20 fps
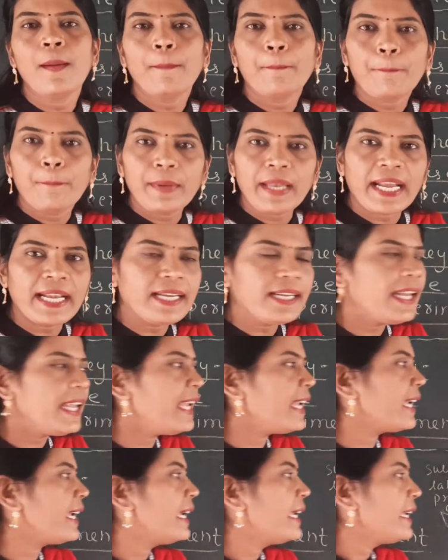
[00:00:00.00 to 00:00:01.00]

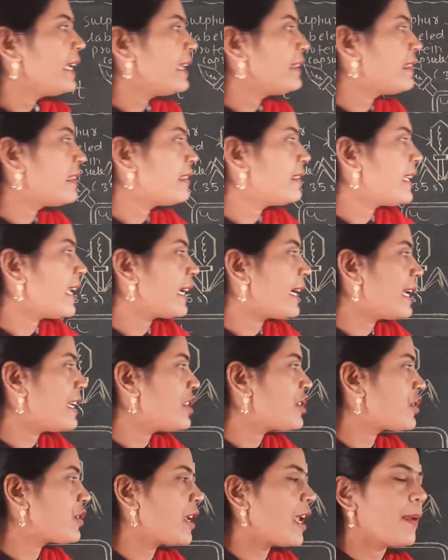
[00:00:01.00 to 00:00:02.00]
Blending is the second
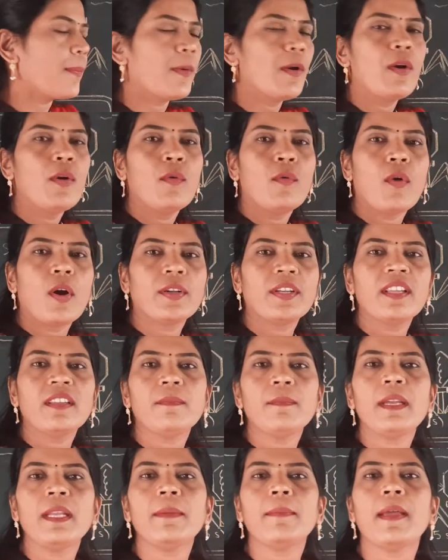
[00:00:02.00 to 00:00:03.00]
step. What is
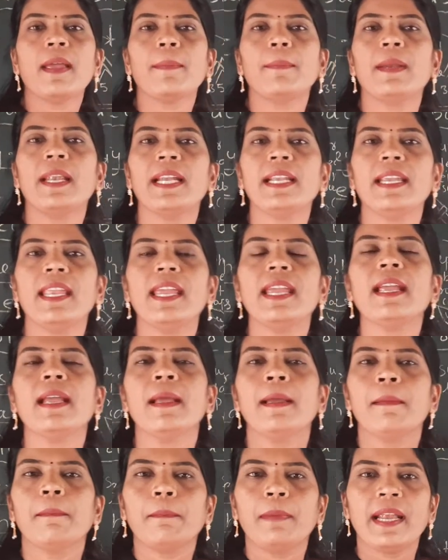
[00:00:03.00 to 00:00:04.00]
meant by blending?
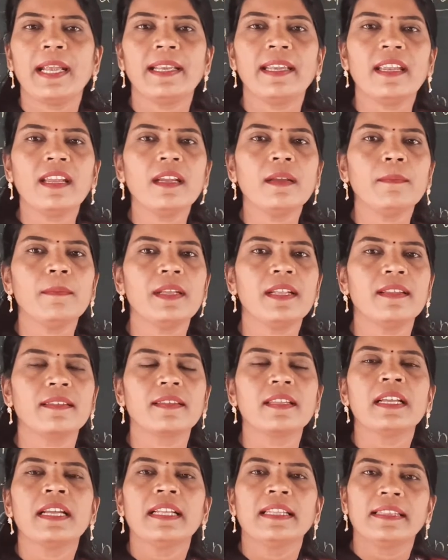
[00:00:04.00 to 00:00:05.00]
Blending
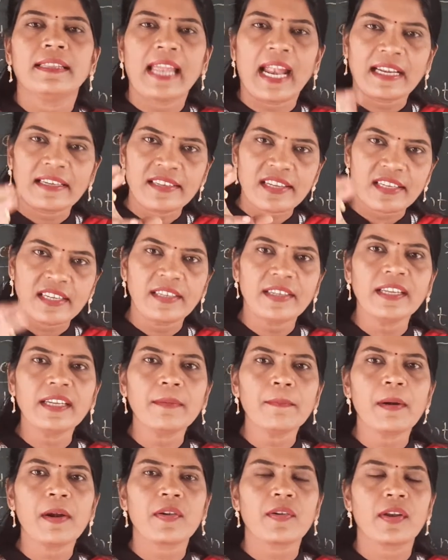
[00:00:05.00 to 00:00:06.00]
means that genetic
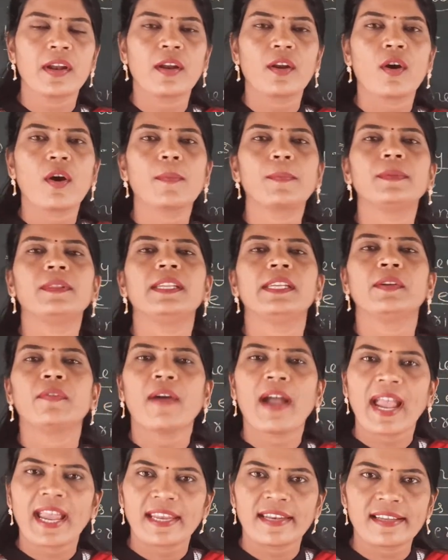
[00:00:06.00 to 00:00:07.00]
material of the
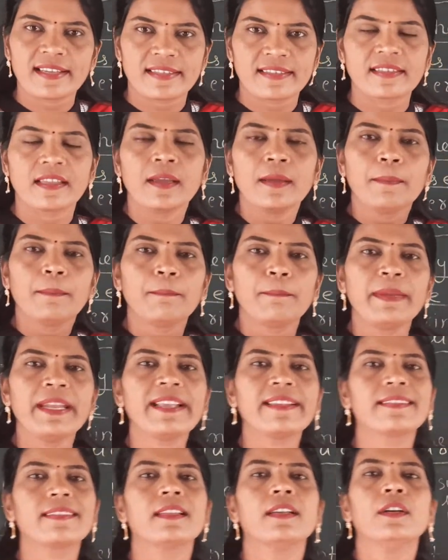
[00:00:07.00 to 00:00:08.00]
virus
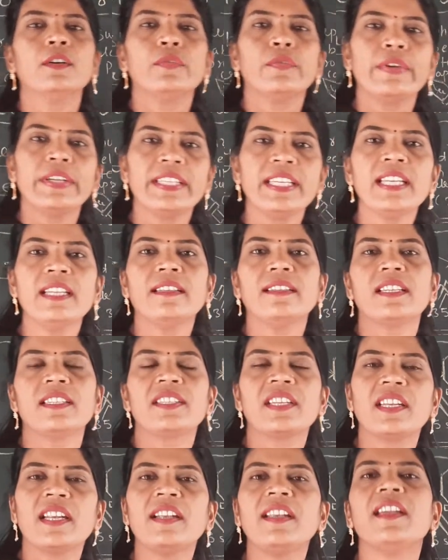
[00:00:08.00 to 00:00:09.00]
mix within the
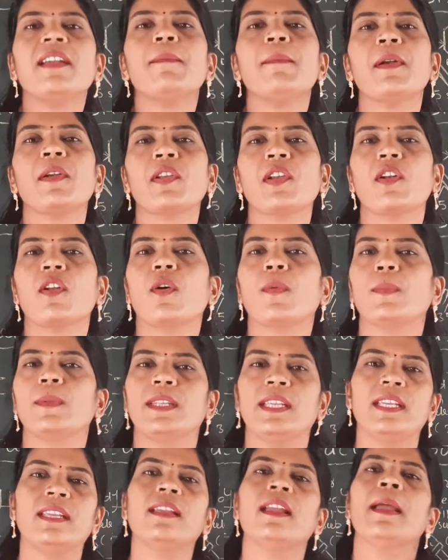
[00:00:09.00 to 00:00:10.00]
genetic material of
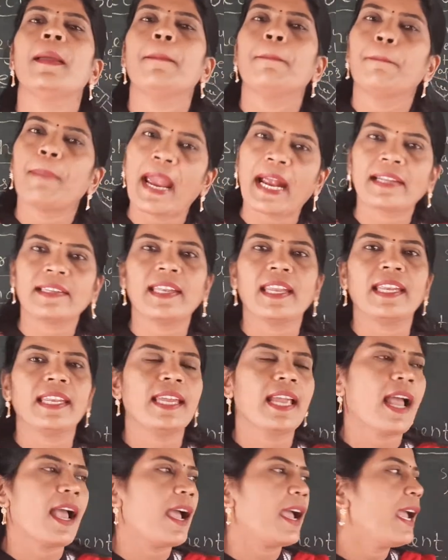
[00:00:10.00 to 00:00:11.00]
the
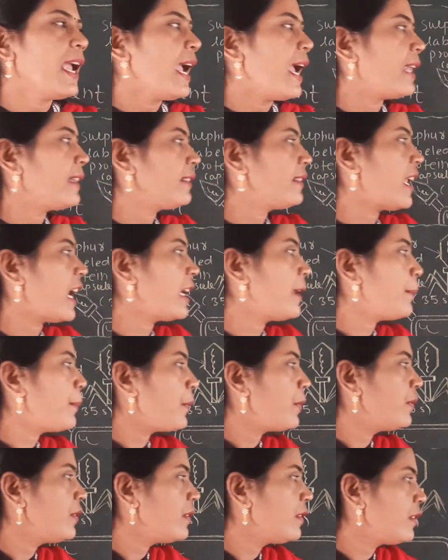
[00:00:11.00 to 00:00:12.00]
bacteria, and that
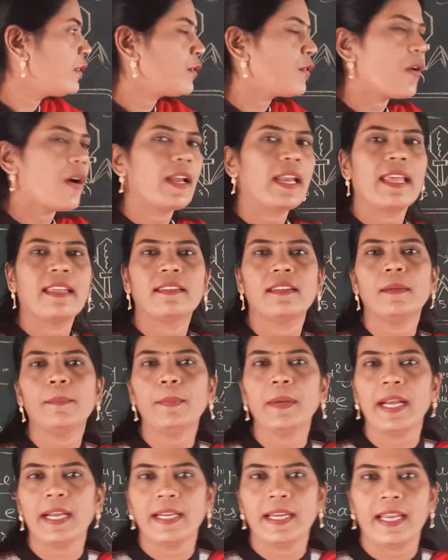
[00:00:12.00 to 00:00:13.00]
process is called as the
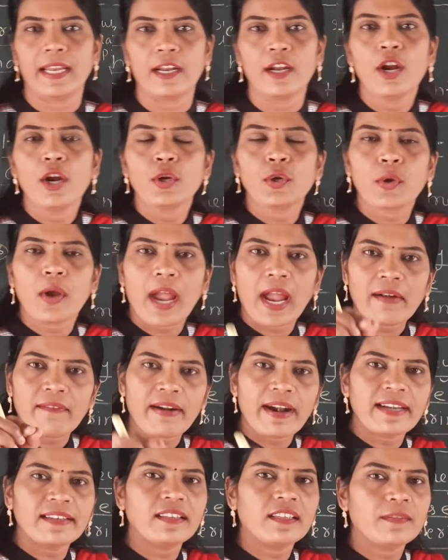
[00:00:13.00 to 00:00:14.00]
blending. To
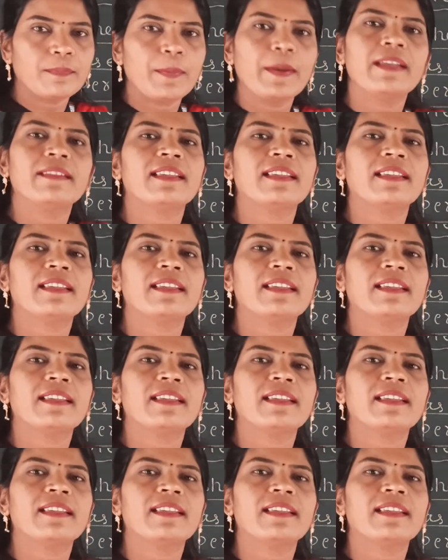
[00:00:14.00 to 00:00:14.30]
avoid the space,